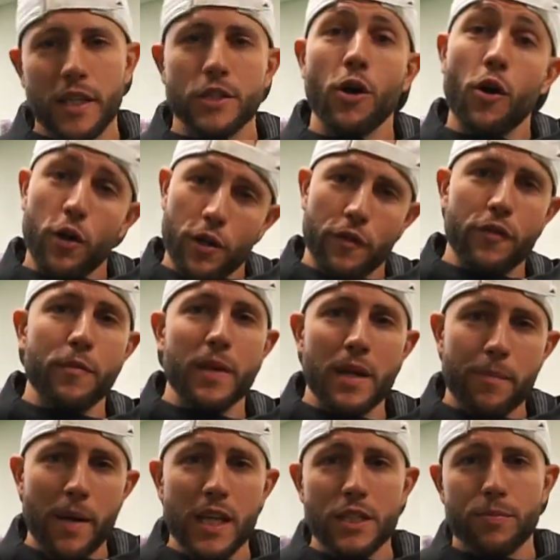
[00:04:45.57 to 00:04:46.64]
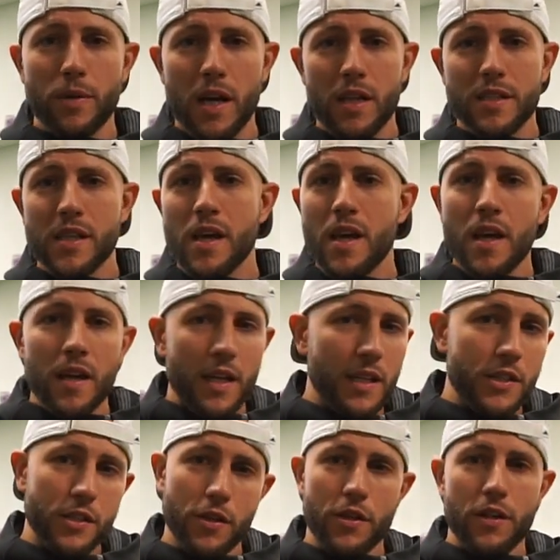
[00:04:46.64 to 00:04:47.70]
it's harder for me to bench press
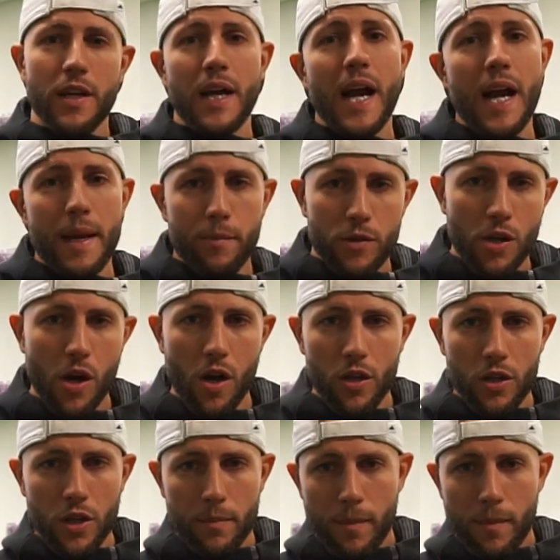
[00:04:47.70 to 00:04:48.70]
considering I am taller.